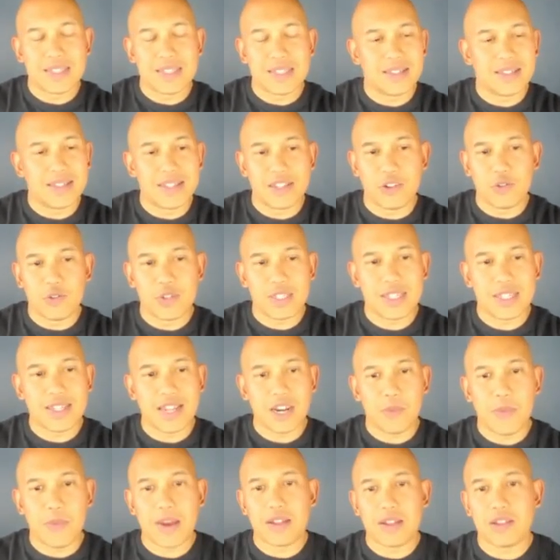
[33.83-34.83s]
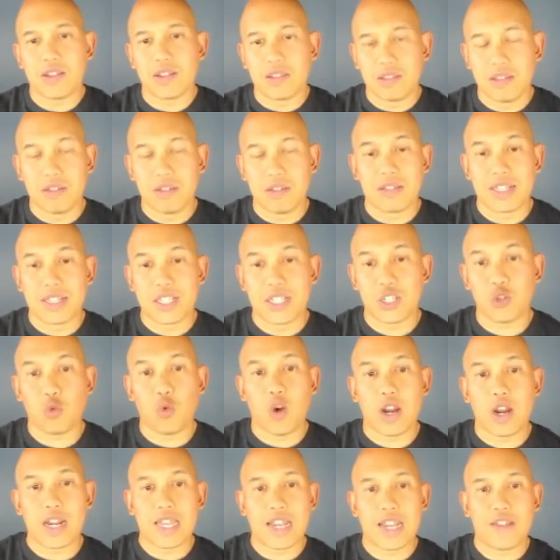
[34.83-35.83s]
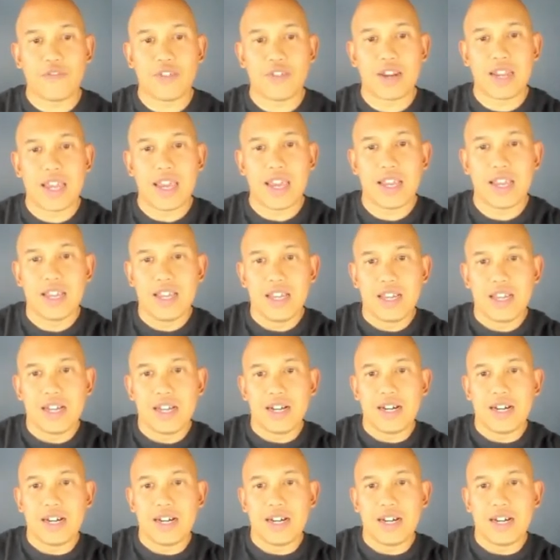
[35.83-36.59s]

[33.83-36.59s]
it's not about literally squatting every day.